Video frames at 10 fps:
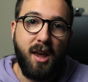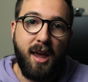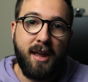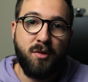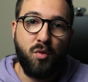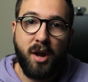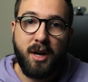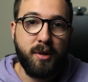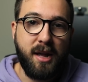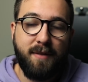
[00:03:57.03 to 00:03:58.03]
and run
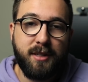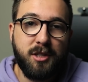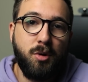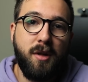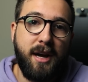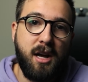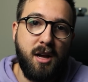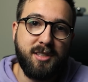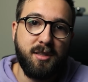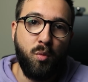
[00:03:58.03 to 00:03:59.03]
it without having to do all that
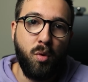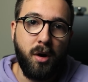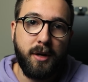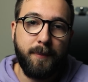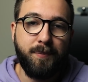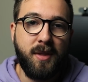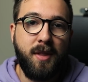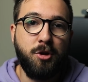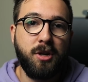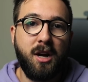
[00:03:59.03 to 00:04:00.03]
custom work. And
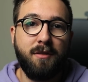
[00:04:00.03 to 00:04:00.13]
then you can